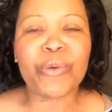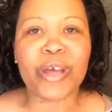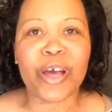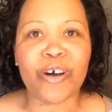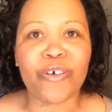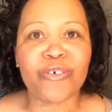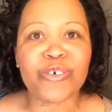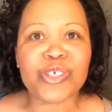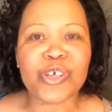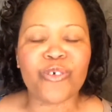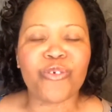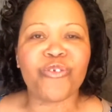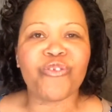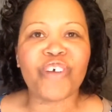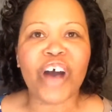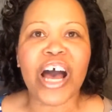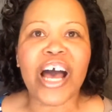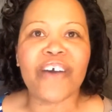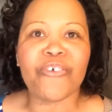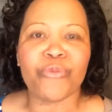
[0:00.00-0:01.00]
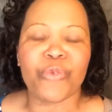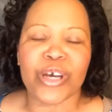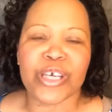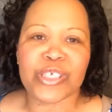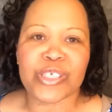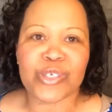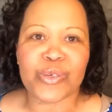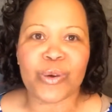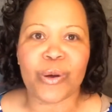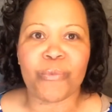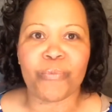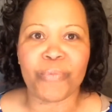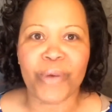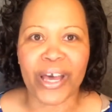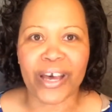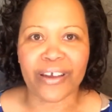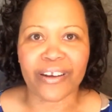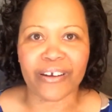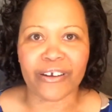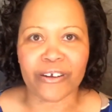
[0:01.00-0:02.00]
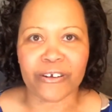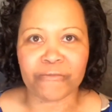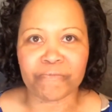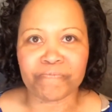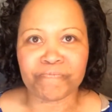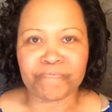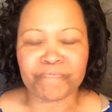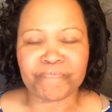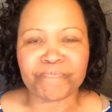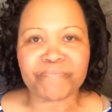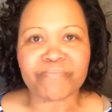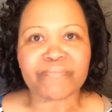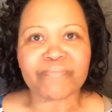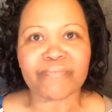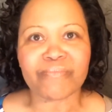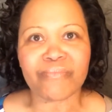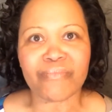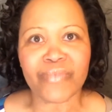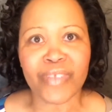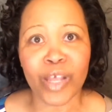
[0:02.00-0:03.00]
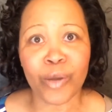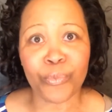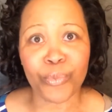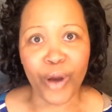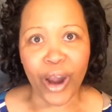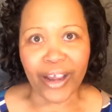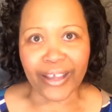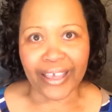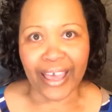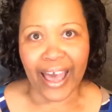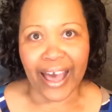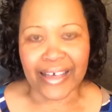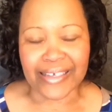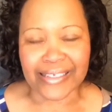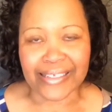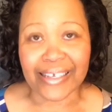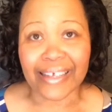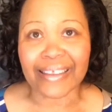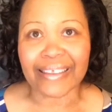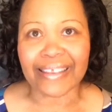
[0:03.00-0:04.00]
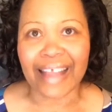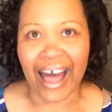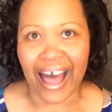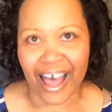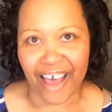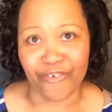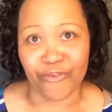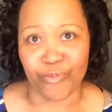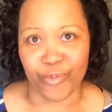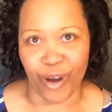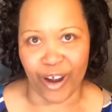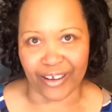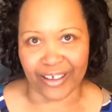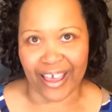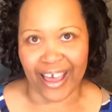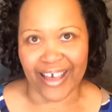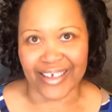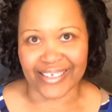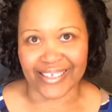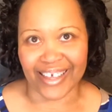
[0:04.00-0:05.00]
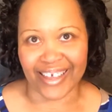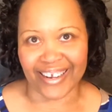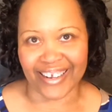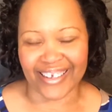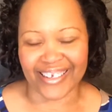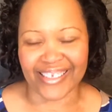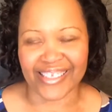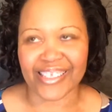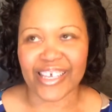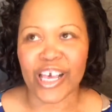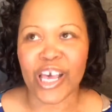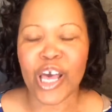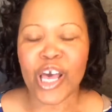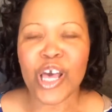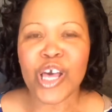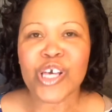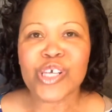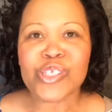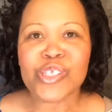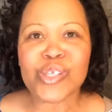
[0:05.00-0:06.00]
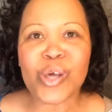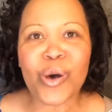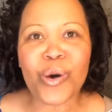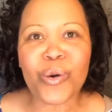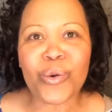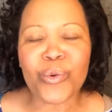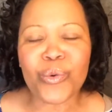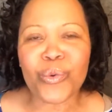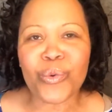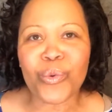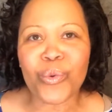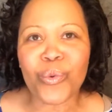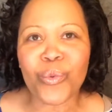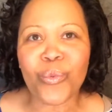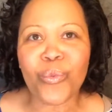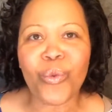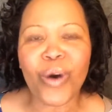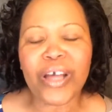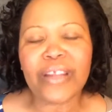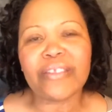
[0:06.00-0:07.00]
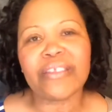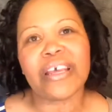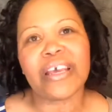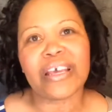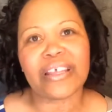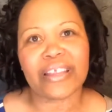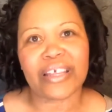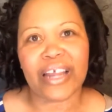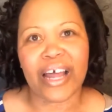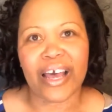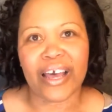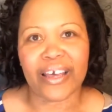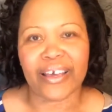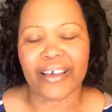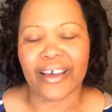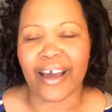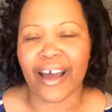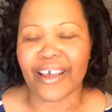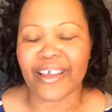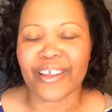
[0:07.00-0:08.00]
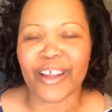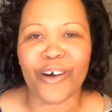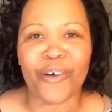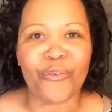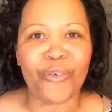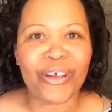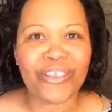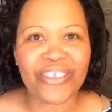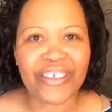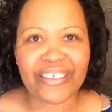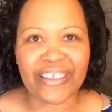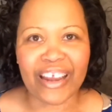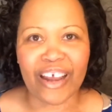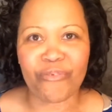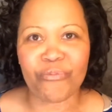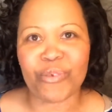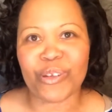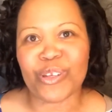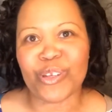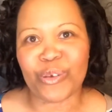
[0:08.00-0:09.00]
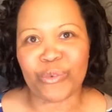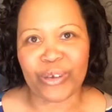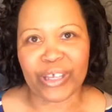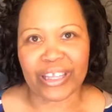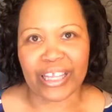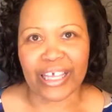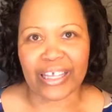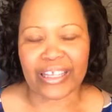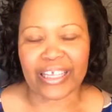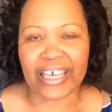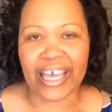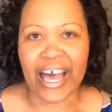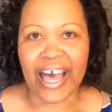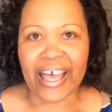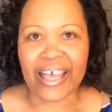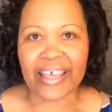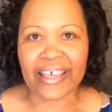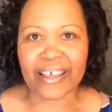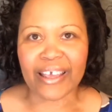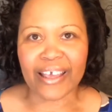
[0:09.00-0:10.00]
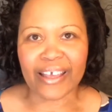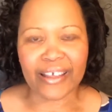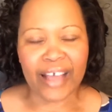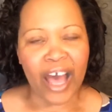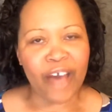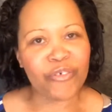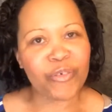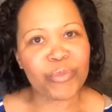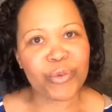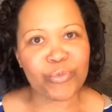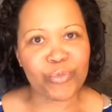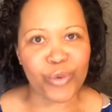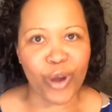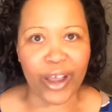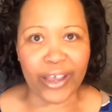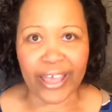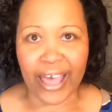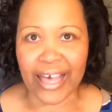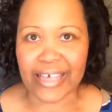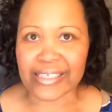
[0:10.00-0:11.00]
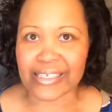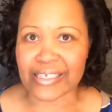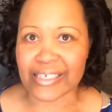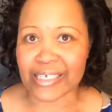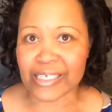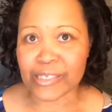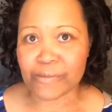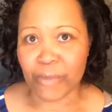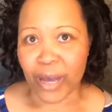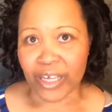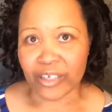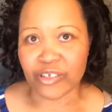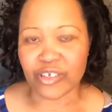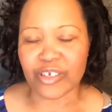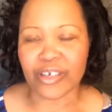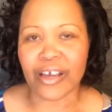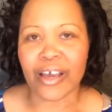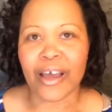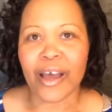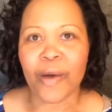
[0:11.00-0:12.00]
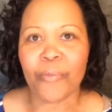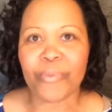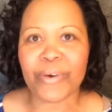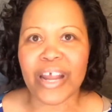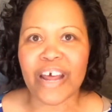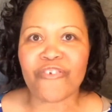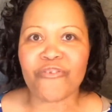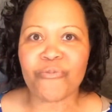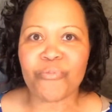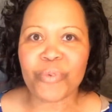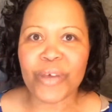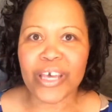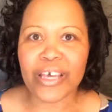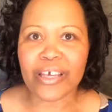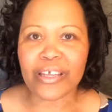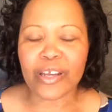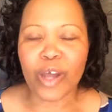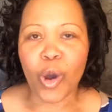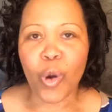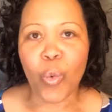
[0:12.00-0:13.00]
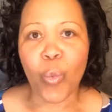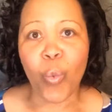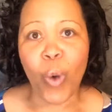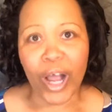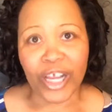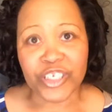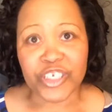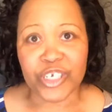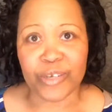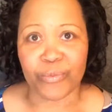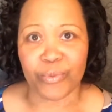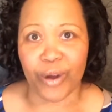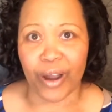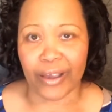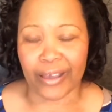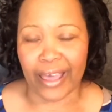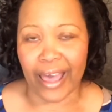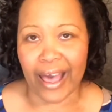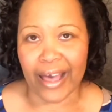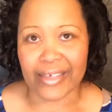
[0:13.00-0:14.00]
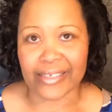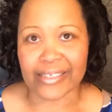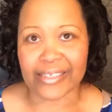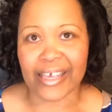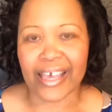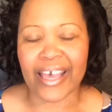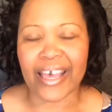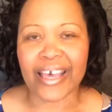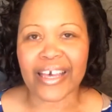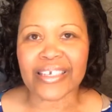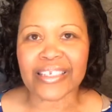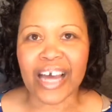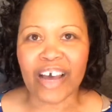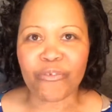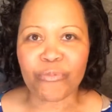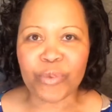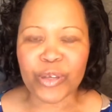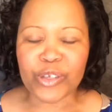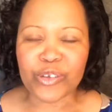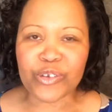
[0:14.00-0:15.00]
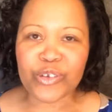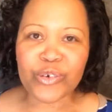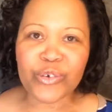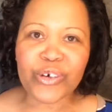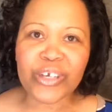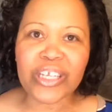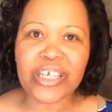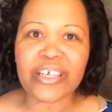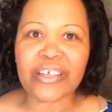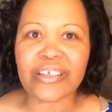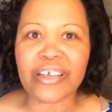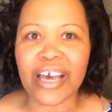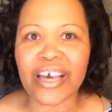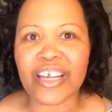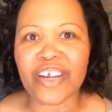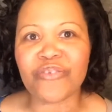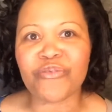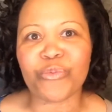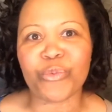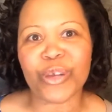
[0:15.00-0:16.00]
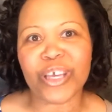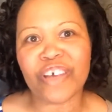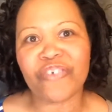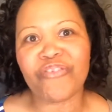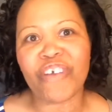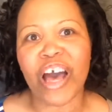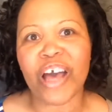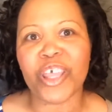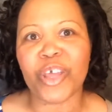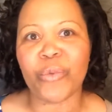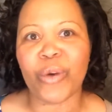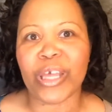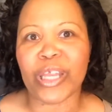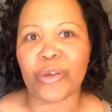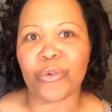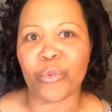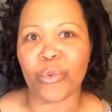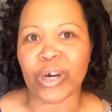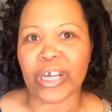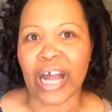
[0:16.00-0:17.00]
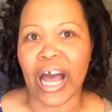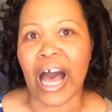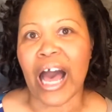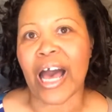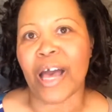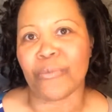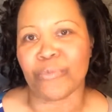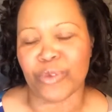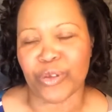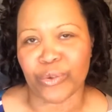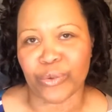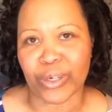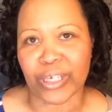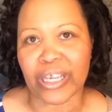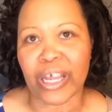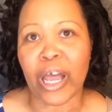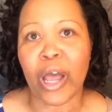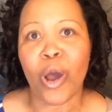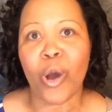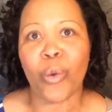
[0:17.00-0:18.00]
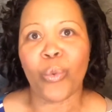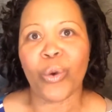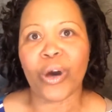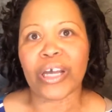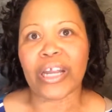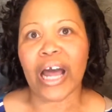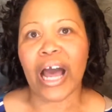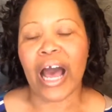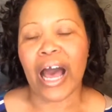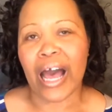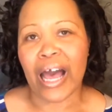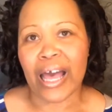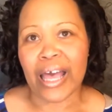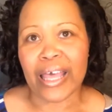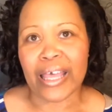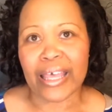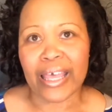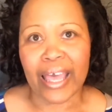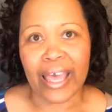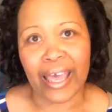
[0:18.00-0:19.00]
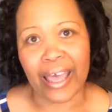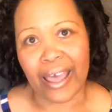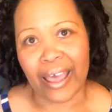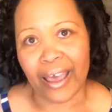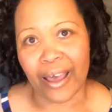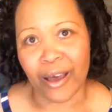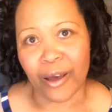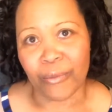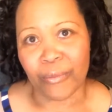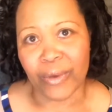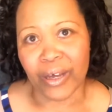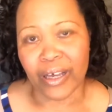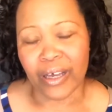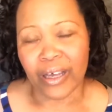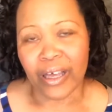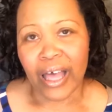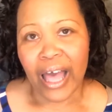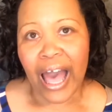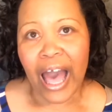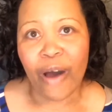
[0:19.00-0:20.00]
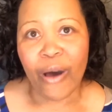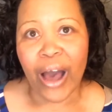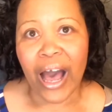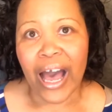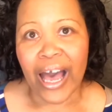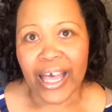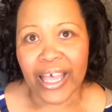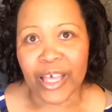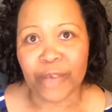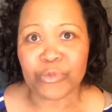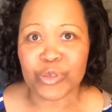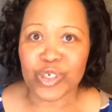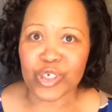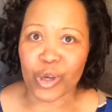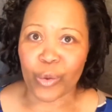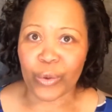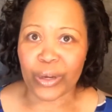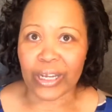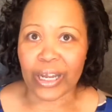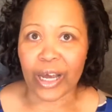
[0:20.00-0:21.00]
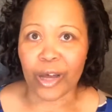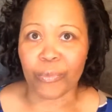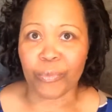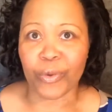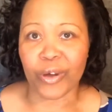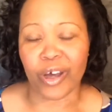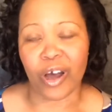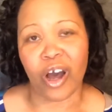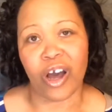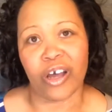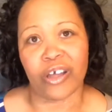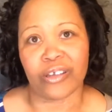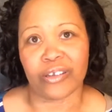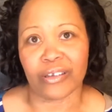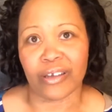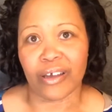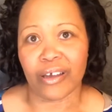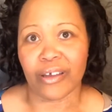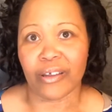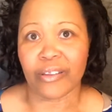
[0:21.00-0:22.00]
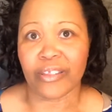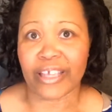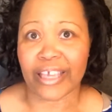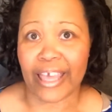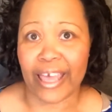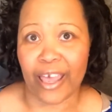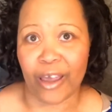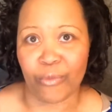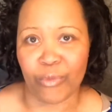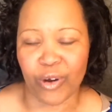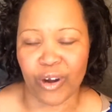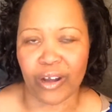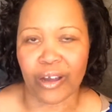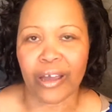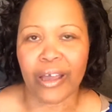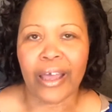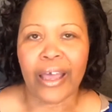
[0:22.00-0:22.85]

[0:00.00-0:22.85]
we go. So five ways to a better broadcast, live broadcast that is. So one thing that I, you know, one thing that I've been doing lately, I haven't been broadcasting as much, but I've been watching broadcasts and I've been doing it kind of reevaluating what I'm doing, what I am, how I am showing up on the camera